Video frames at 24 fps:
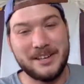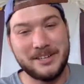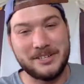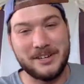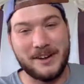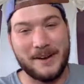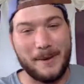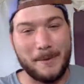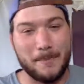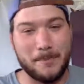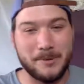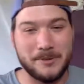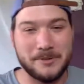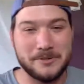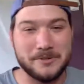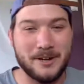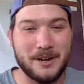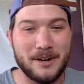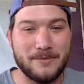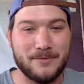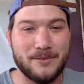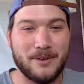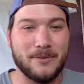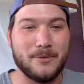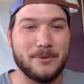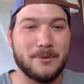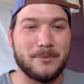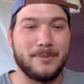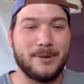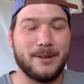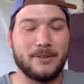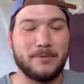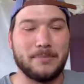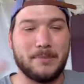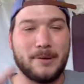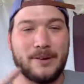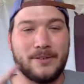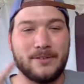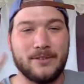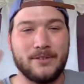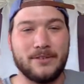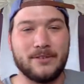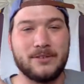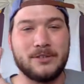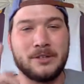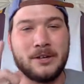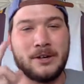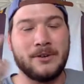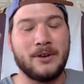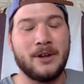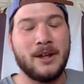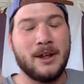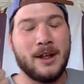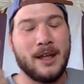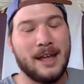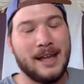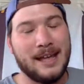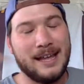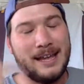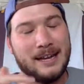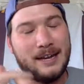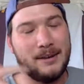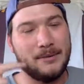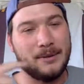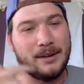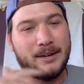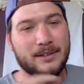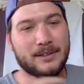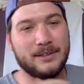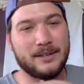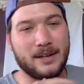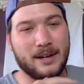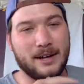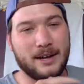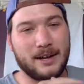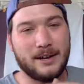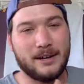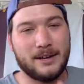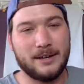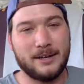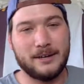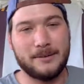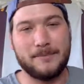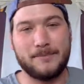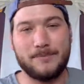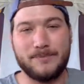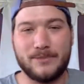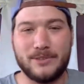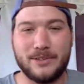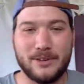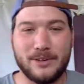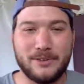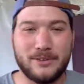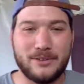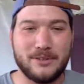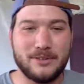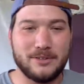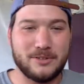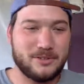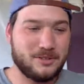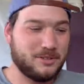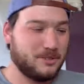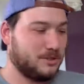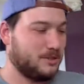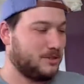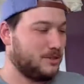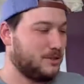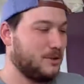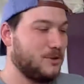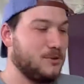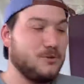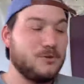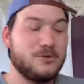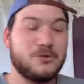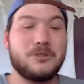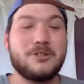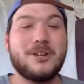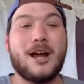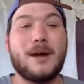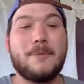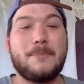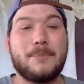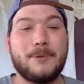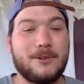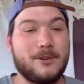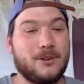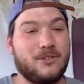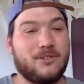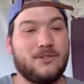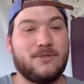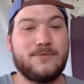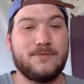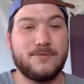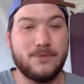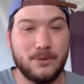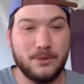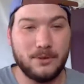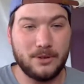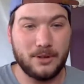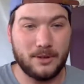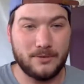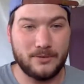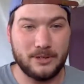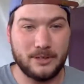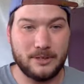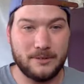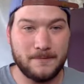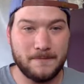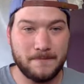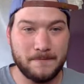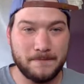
Shout out Busch Light if you ever want to be a sponsor of the show. Anyways, um, so there's just two shopping carts full of it.